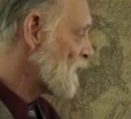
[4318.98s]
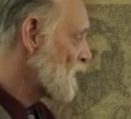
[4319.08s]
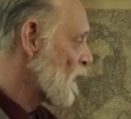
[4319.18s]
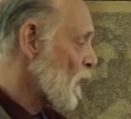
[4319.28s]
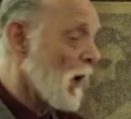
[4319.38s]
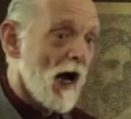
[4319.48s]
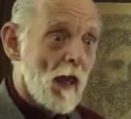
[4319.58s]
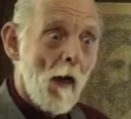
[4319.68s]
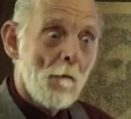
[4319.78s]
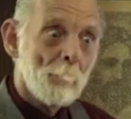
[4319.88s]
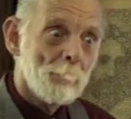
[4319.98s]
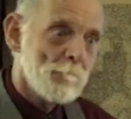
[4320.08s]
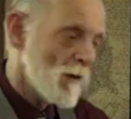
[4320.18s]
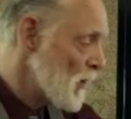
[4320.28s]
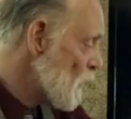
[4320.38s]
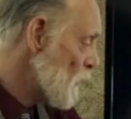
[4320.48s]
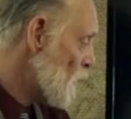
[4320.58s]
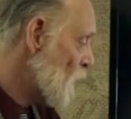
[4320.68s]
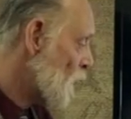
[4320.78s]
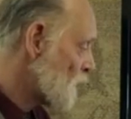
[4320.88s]
as they were what?
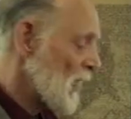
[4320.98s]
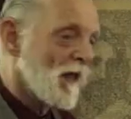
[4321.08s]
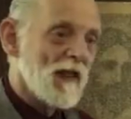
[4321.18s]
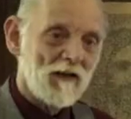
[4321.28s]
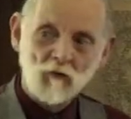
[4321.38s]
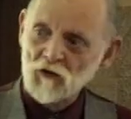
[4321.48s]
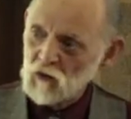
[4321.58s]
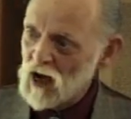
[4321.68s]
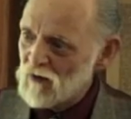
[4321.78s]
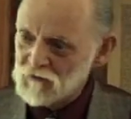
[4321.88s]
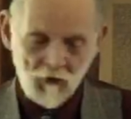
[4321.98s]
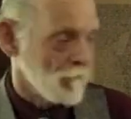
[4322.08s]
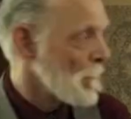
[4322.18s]
Moved. That's what you're after.